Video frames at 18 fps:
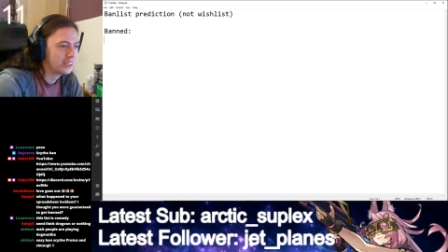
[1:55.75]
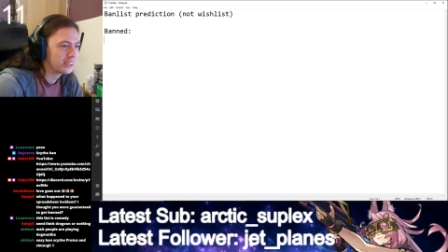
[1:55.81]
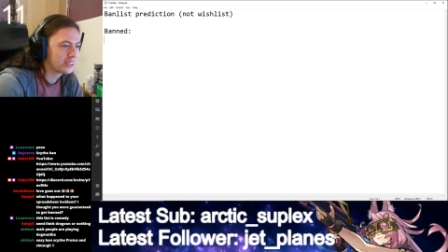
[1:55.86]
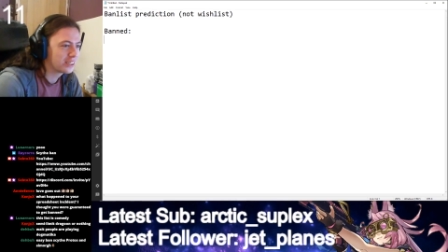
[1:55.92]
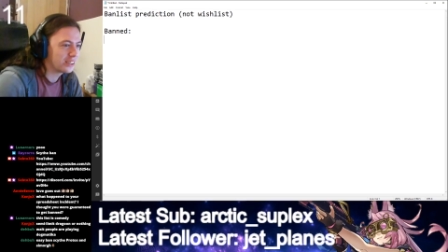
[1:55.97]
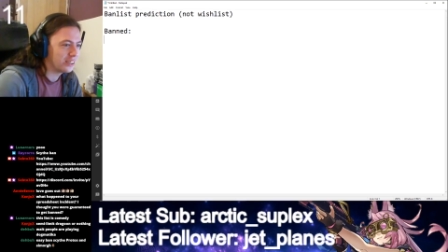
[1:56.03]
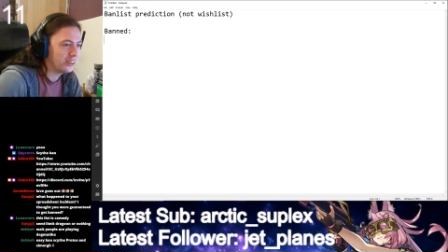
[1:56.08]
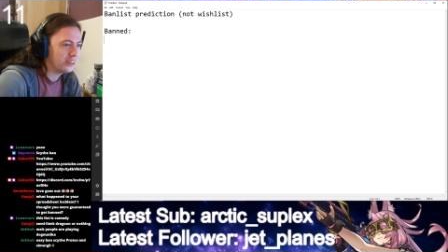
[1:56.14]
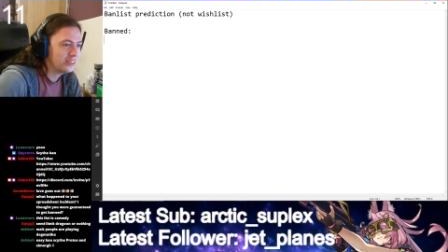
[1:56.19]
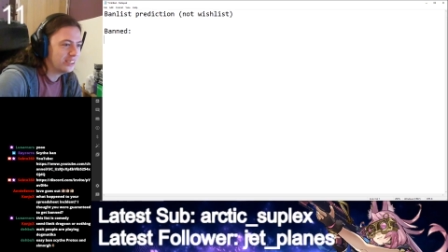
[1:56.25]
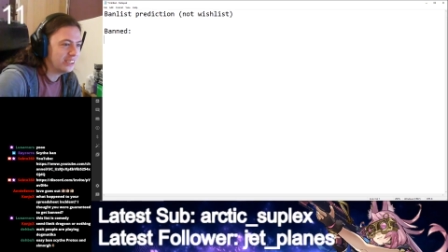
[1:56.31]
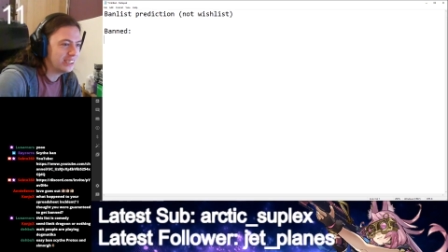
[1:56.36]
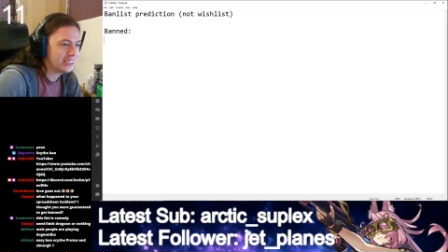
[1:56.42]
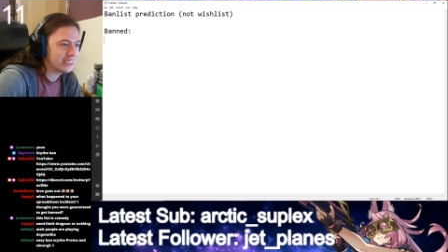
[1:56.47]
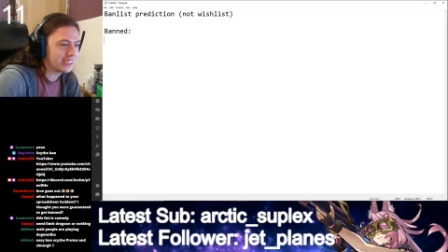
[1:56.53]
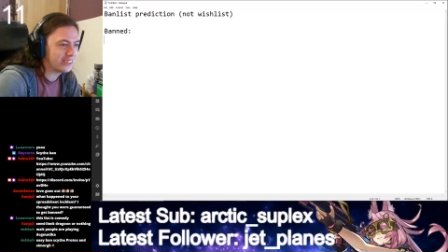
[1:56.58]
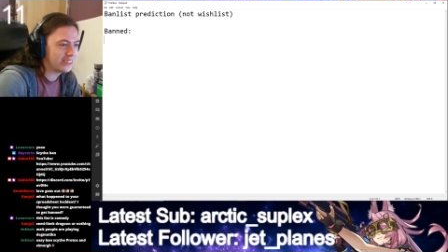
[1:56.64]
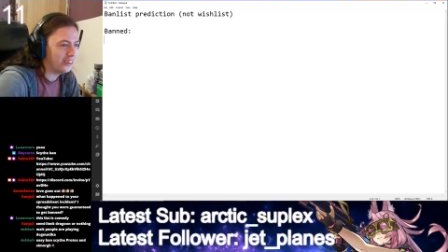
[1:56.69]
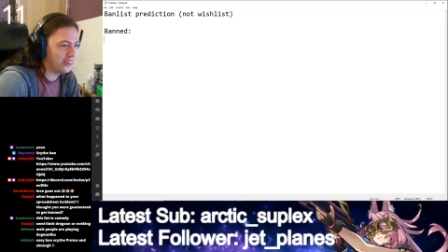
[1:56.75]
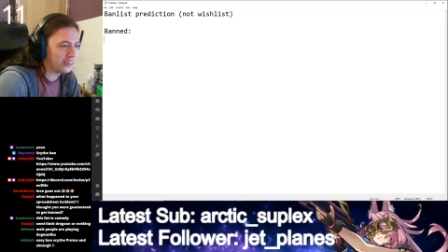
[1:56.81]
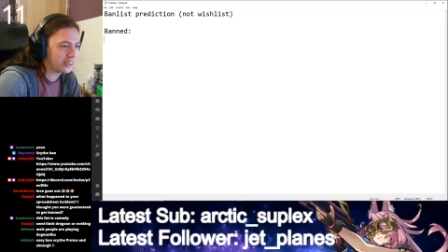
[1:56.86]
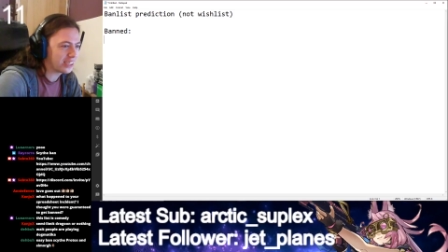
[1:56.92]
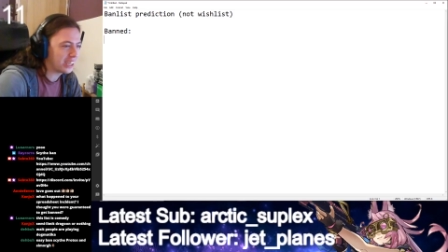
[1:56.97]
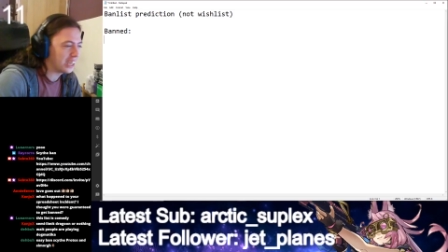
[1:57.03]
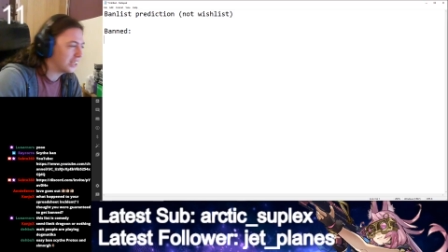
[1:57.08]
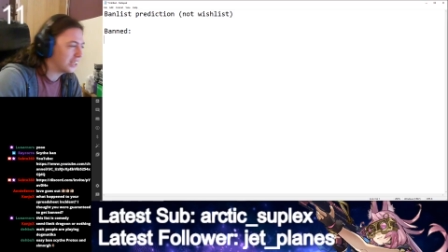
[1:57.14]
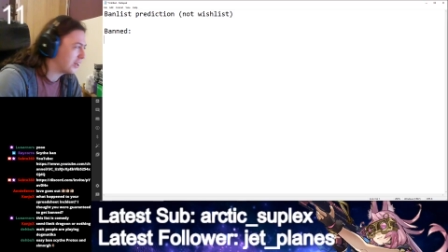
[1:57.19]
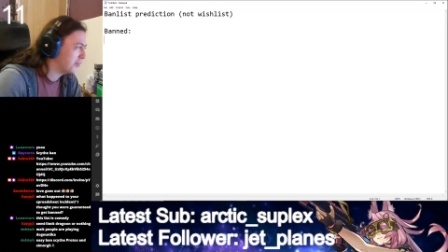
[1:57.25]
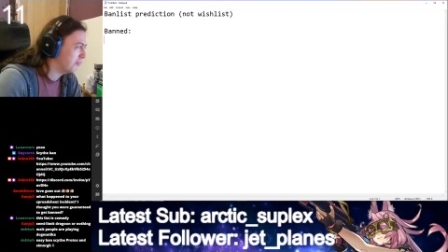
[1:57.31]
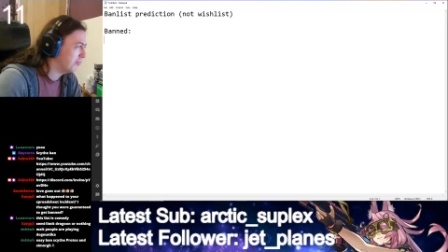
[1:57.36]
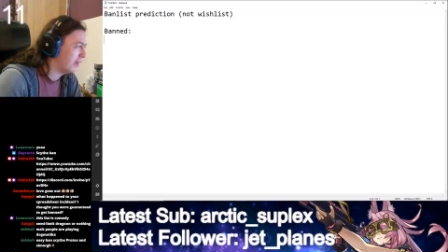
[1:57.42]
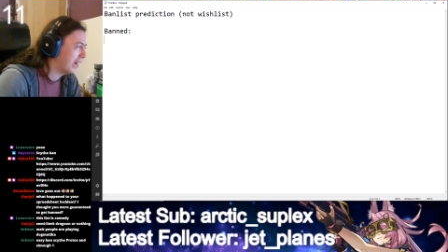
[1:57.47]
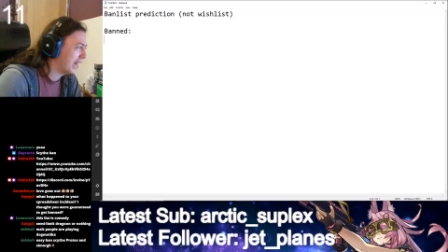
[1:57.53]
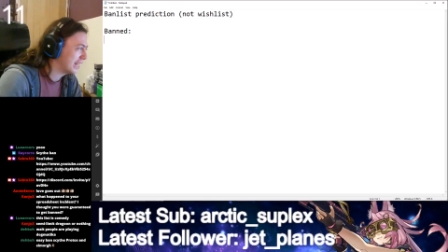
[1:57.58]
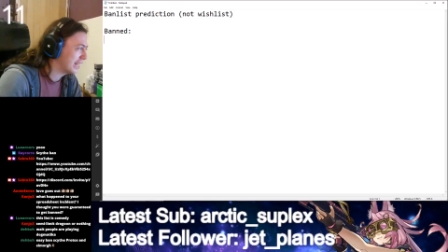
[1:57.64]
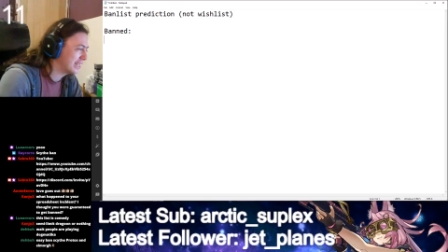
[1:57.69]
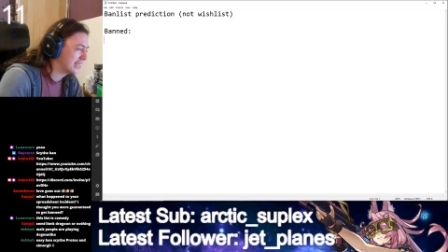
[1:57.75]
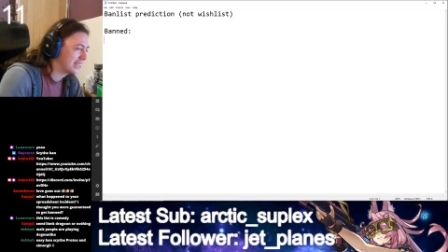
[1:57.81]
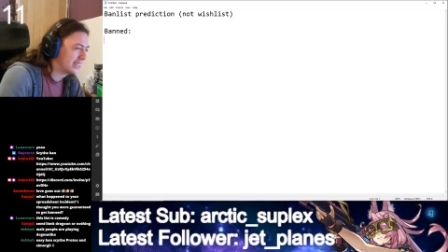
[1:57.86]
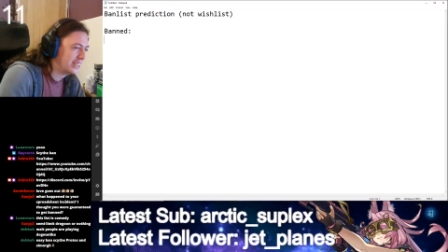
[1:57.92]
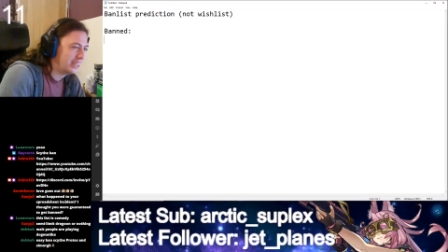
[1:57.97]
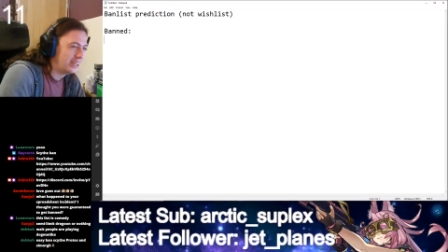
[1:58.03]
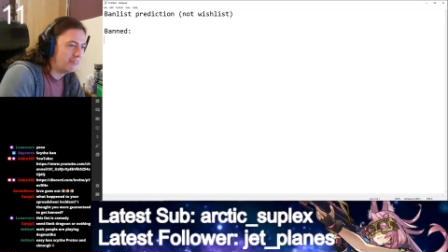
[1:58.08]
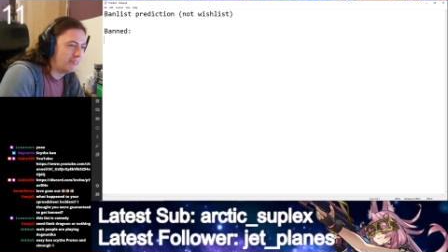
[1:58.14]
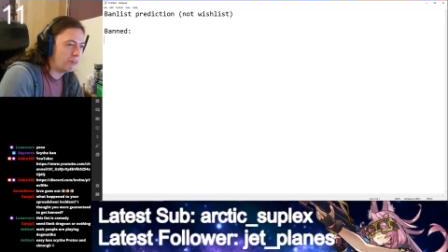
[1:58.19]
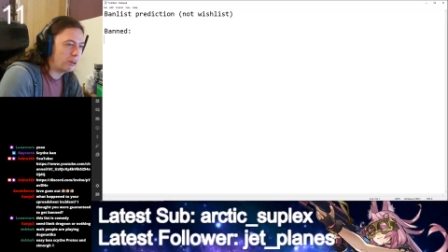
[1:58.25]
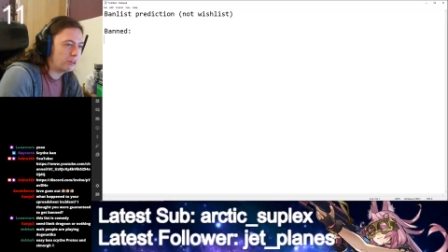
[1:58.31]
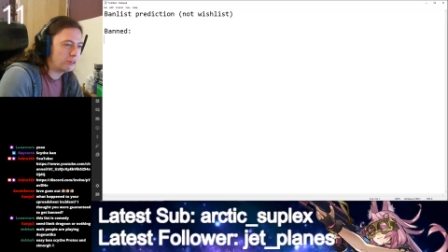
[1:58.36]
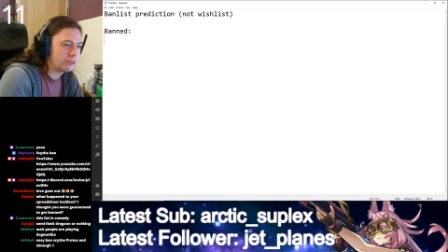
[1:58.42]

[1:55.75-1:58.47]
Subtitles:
Colossus is not getting unbanned, right?